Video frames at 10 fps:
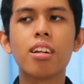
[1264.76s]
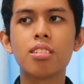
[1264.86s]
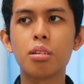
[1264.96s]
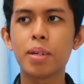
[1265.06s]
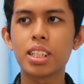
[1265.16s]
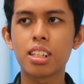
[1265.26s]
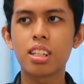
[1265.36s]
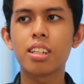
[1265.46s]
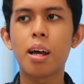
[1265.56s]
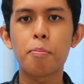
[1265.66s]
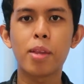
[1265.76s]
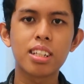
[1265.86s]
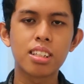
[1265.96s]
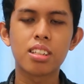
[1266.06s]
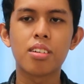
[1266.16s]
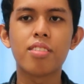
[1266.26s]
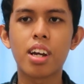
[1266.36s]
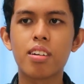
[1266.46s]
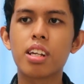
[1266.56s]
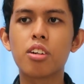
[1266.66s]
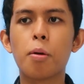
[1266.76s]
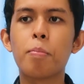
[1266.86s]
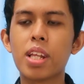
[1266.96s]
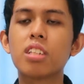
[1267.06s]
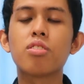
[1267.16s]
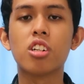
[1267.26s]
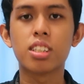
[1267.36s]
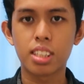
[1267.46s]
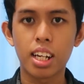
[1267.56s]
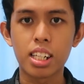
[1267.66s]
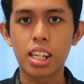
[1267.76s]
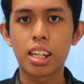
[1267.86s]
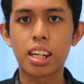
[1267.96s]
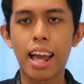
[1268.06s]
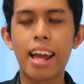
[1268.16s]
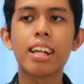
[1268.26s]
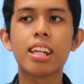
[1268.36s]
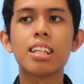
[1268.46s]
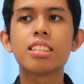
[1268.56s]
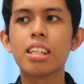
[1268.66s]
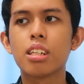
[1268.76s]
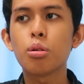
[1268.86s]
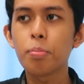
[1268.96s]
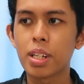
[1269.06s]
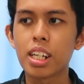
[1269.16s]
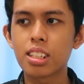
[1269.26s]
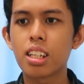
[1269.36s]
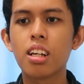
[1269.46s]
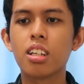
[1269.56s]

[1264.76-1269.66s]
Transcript: and also basically that place is a very good place for studying, and it's a new place,